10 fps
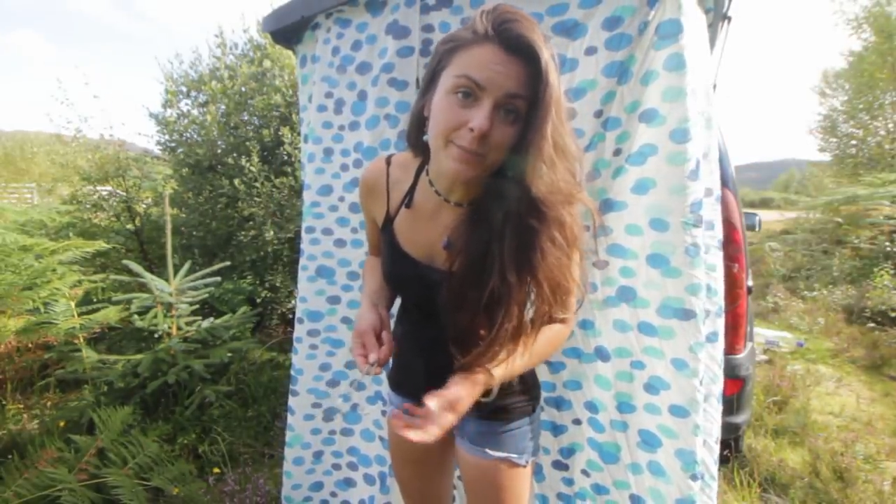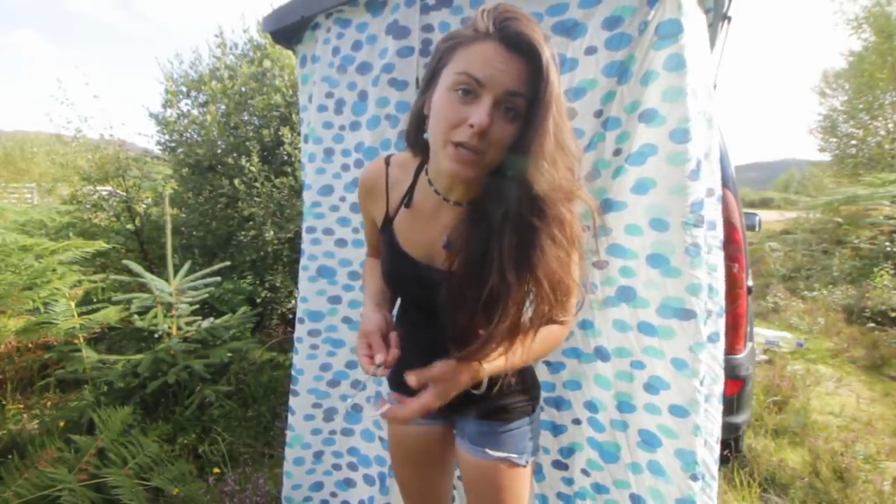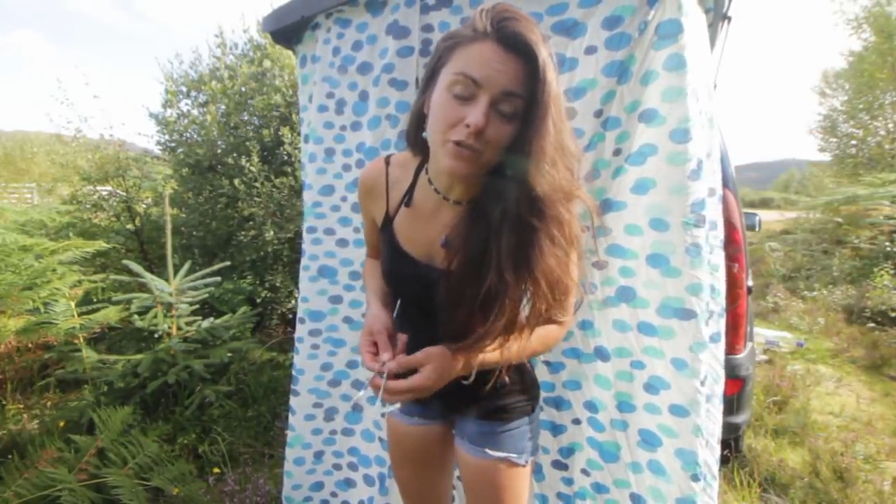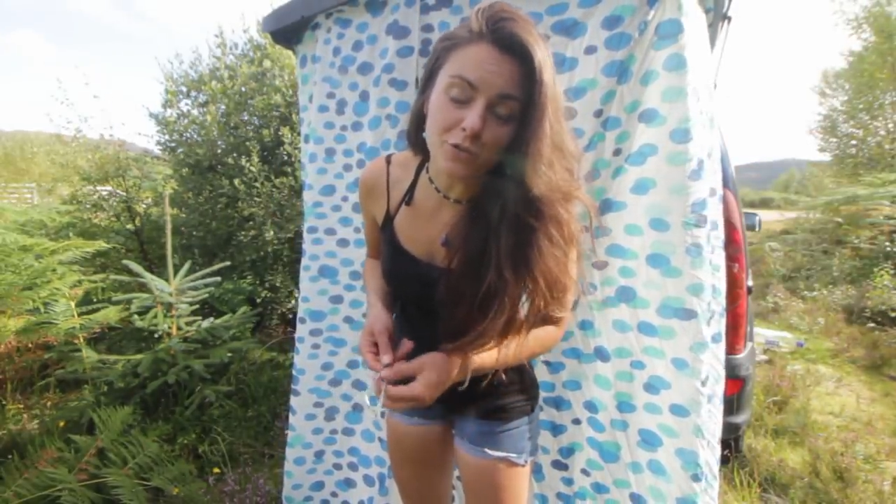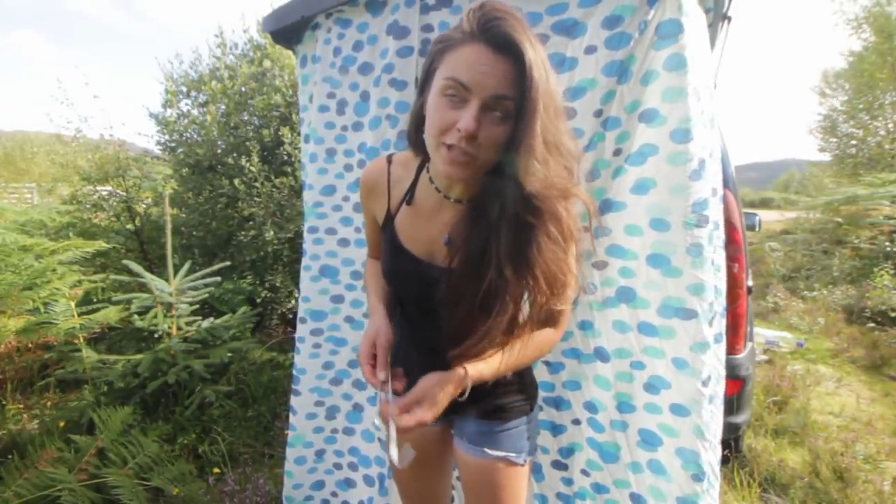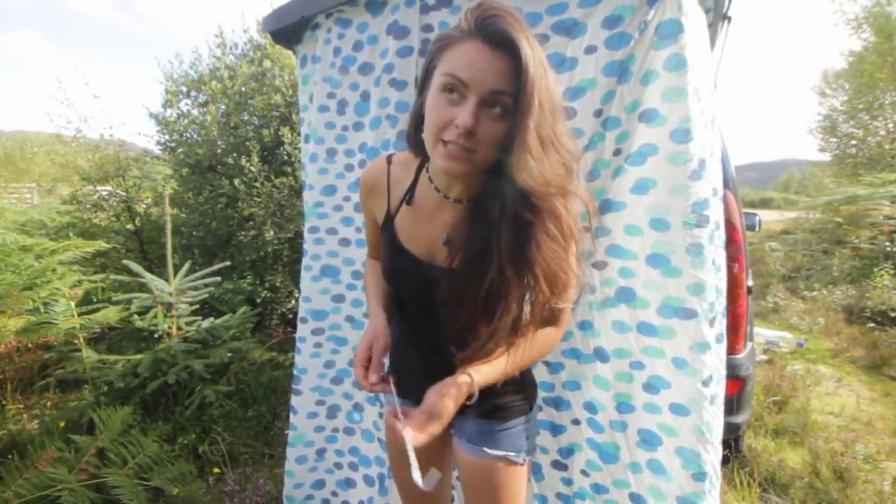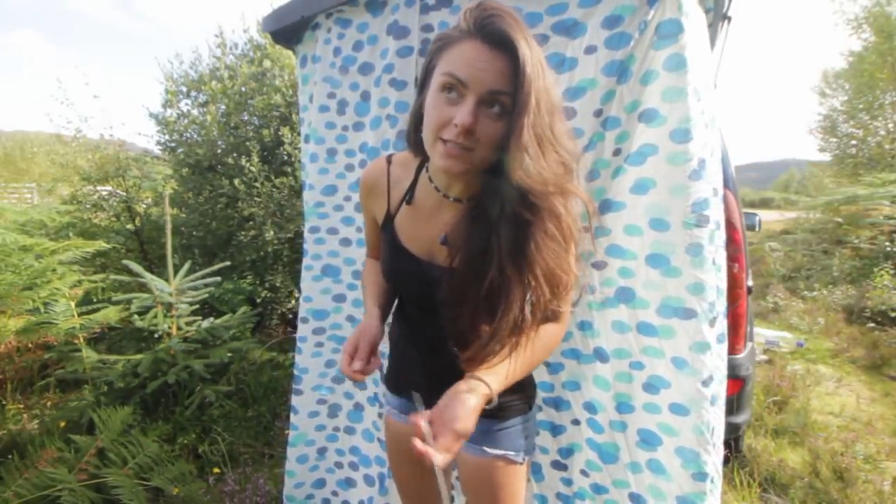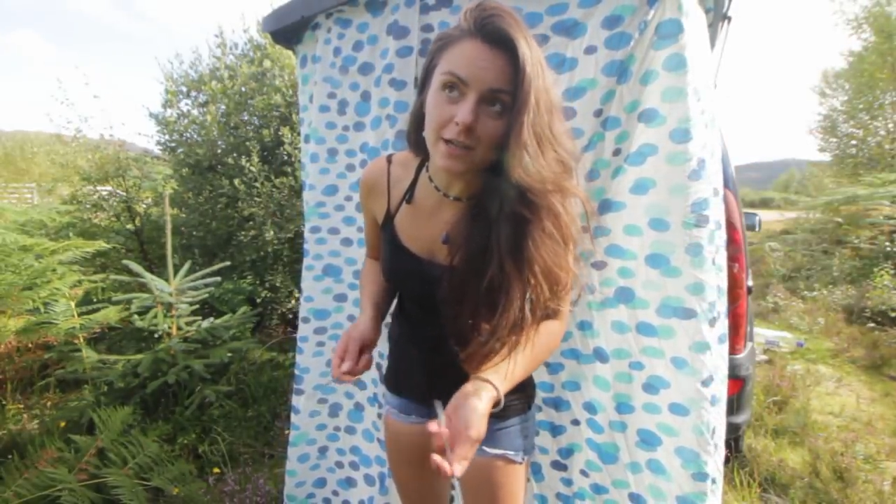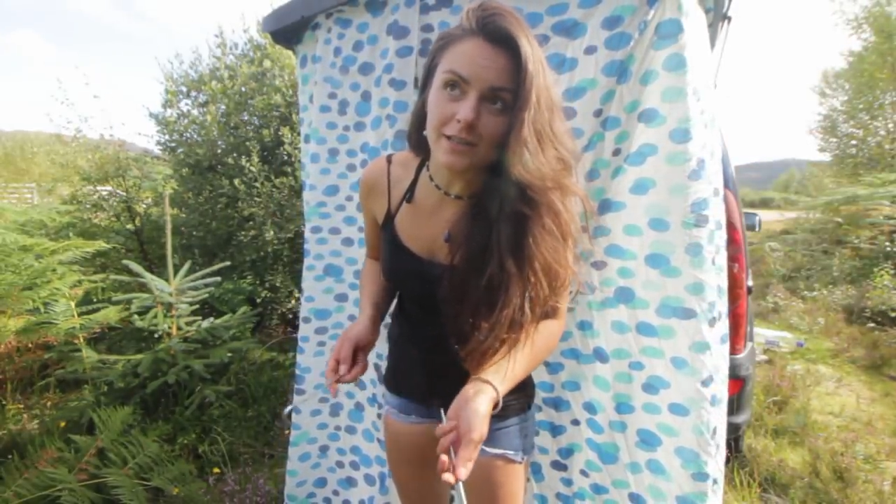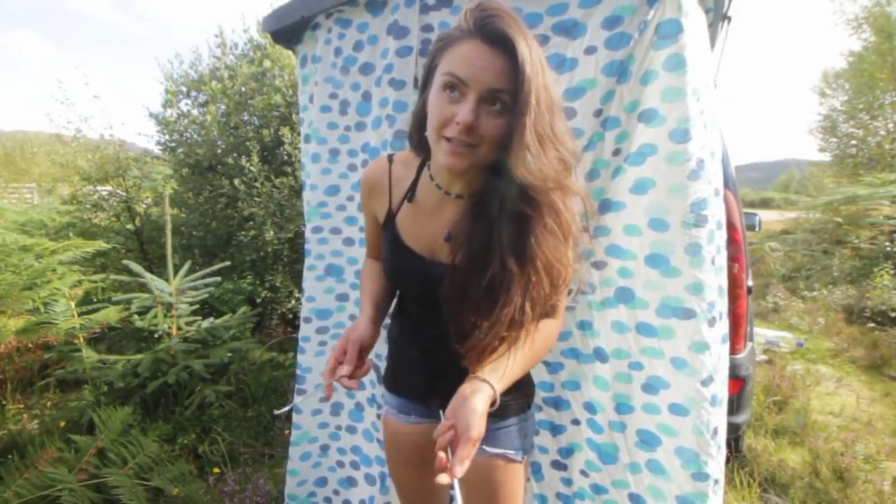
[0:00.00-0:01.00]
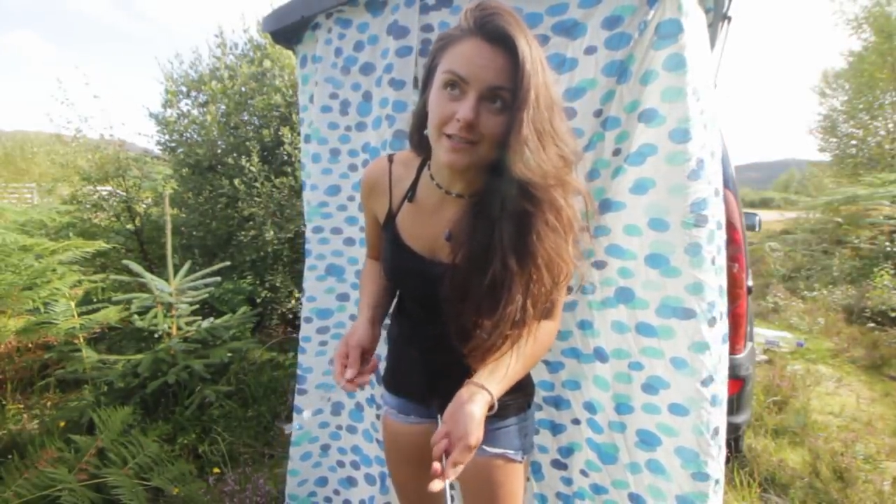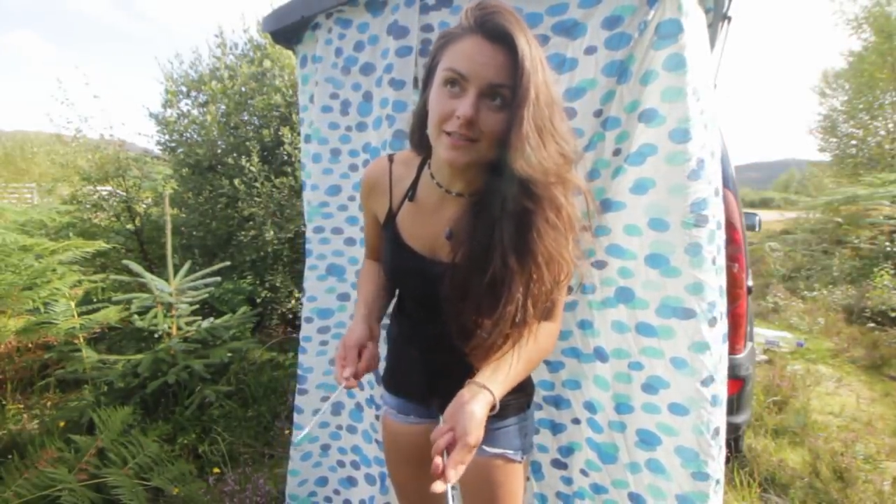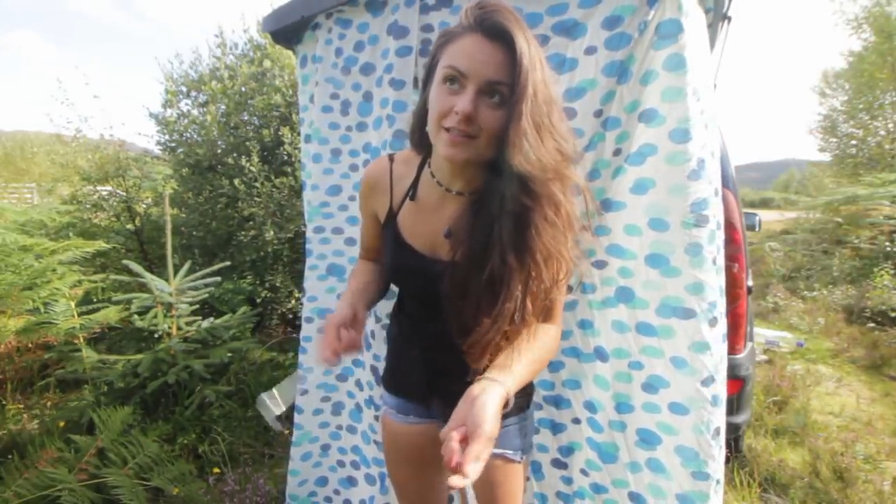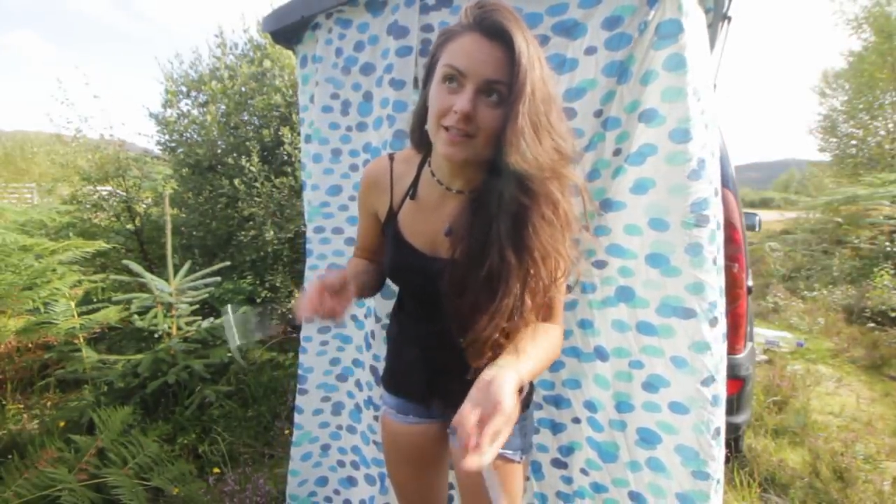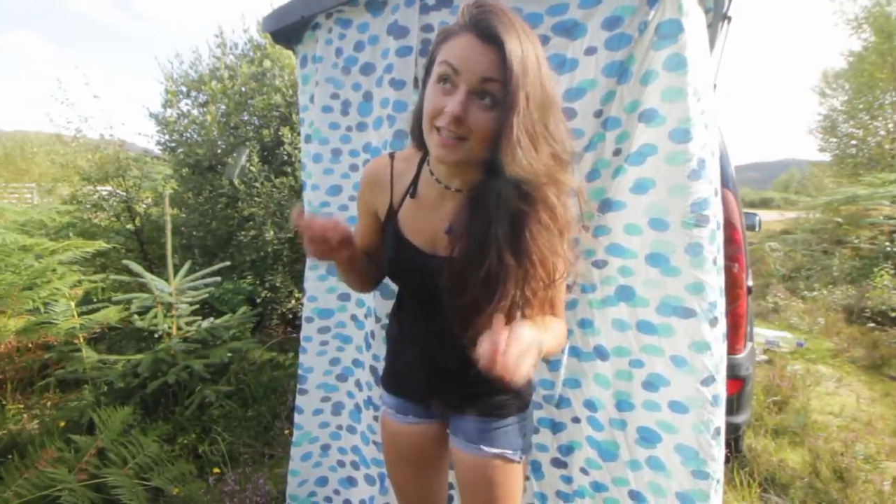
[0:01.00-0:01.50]
but usually in
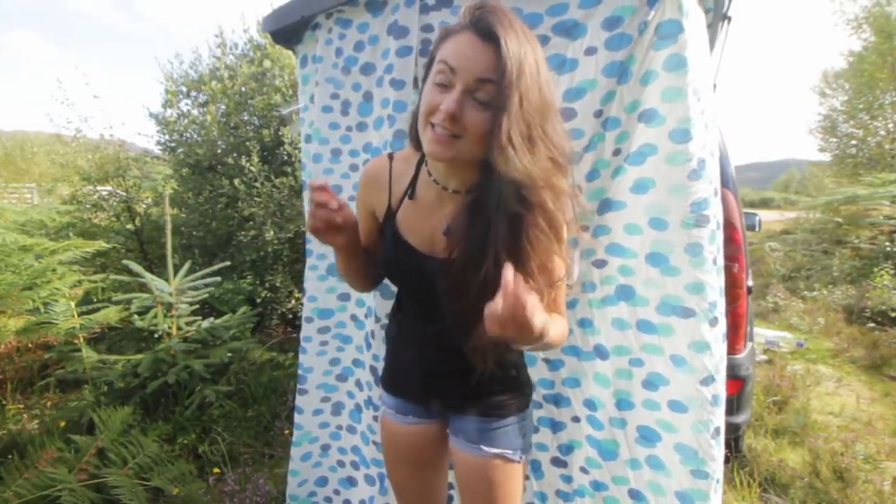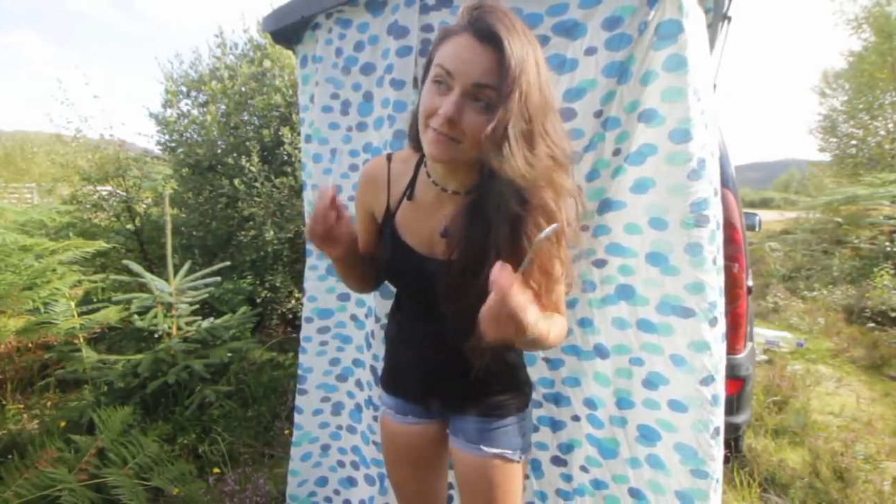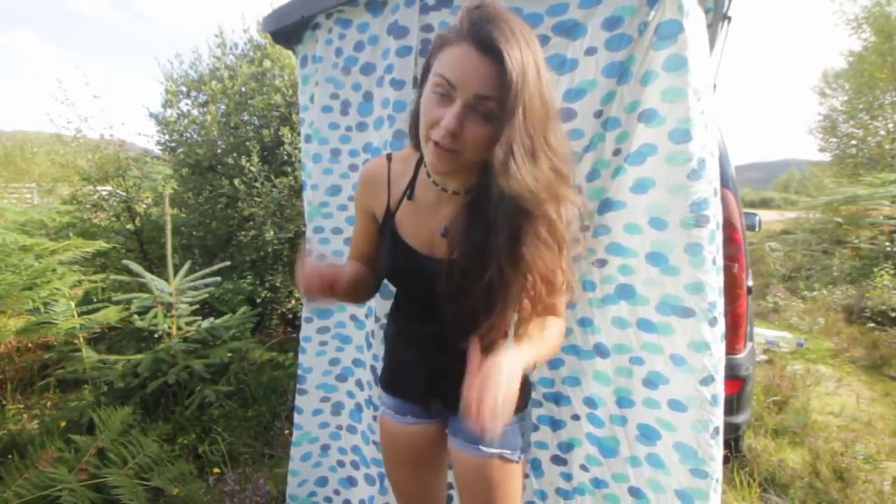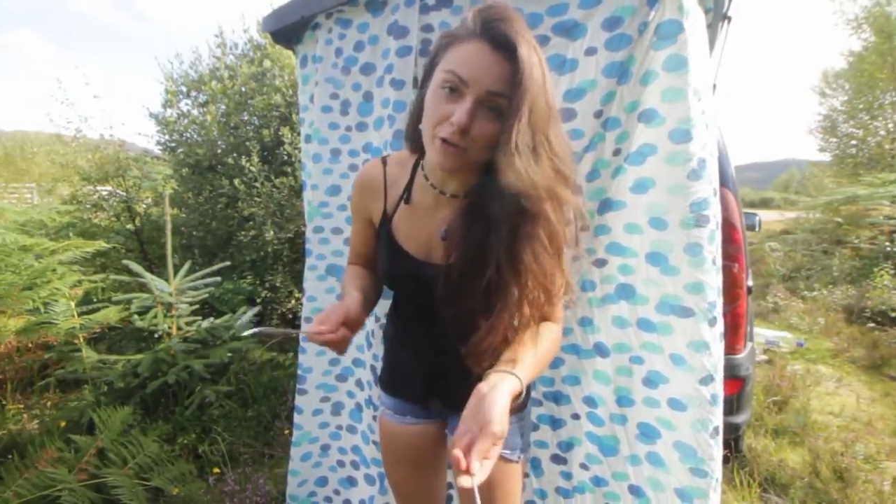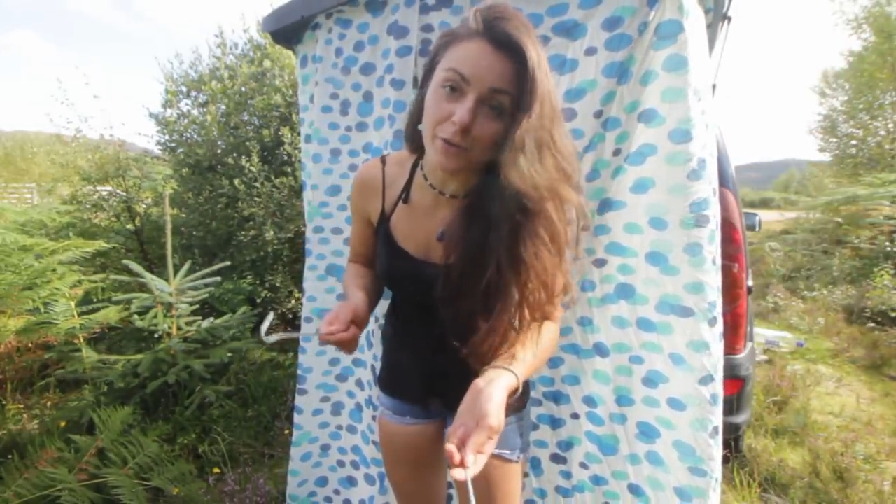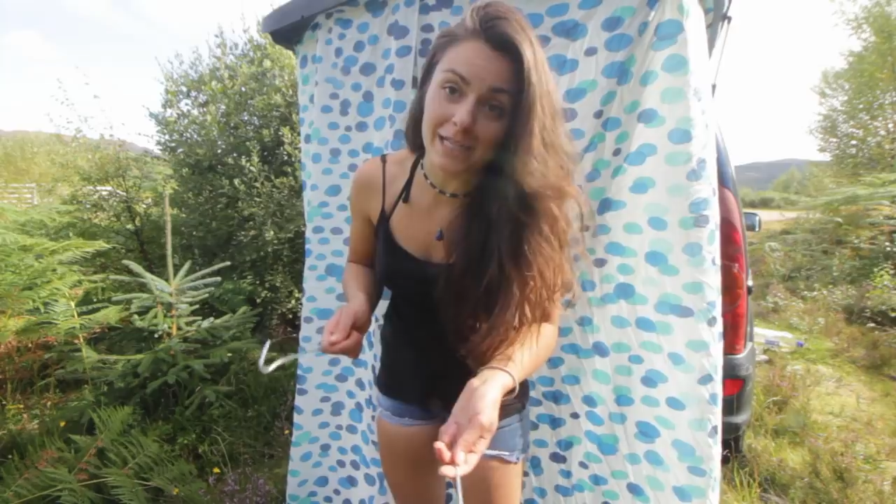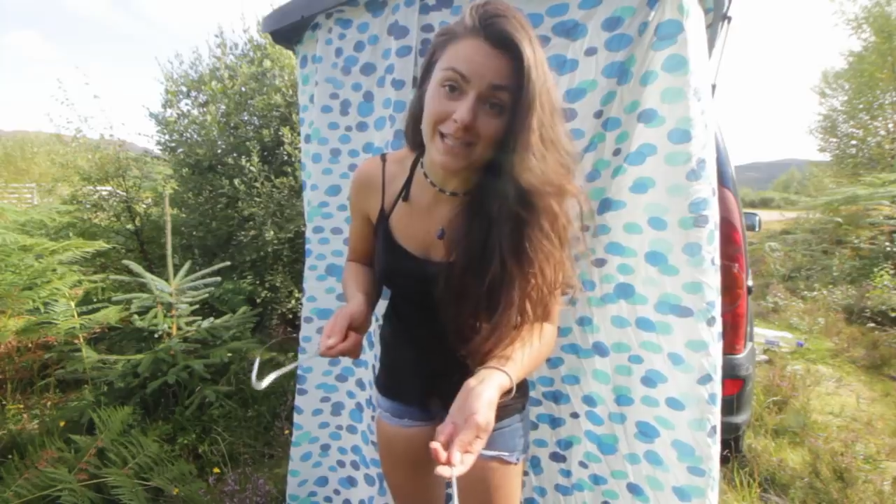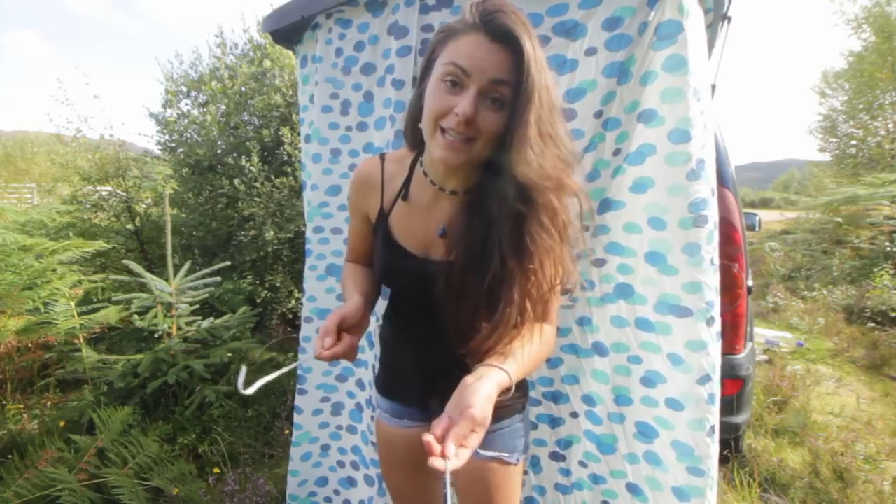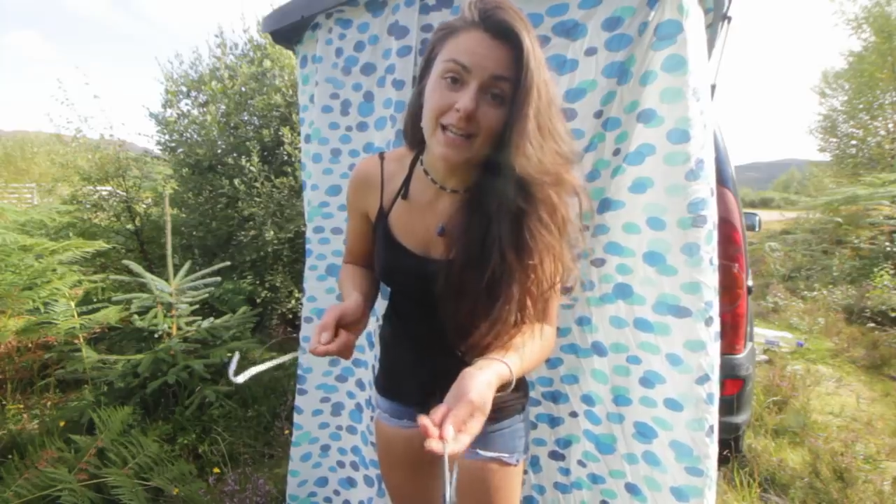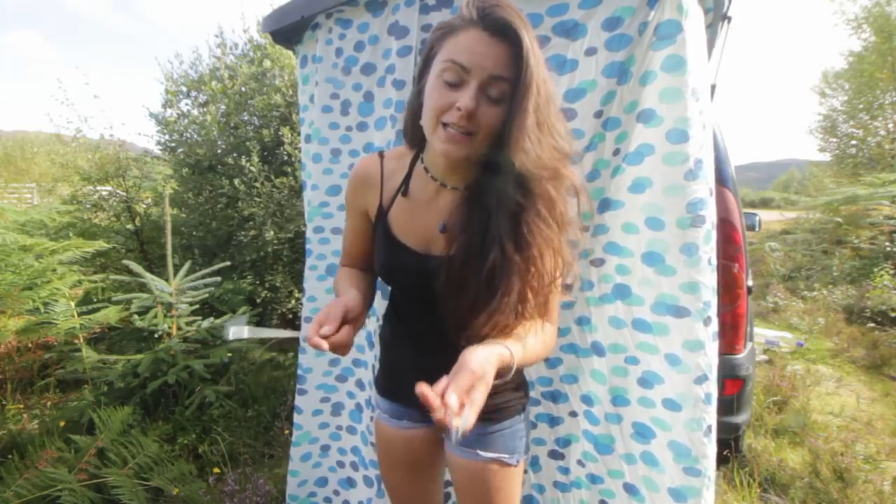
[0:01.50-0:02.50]
Scotland it's very windy.